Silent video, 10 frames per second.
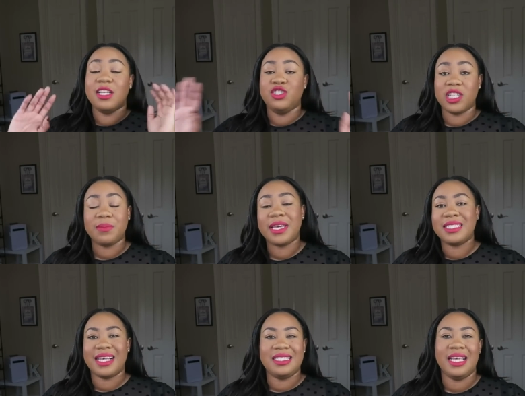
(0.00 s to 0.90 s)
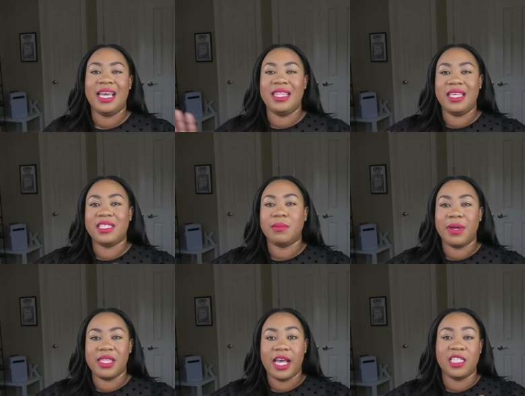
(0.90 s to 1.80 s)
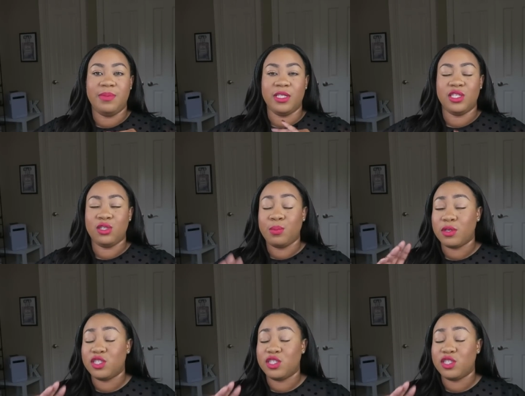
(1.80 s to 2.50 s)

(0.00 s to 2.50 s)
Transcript: just because I said this month has been super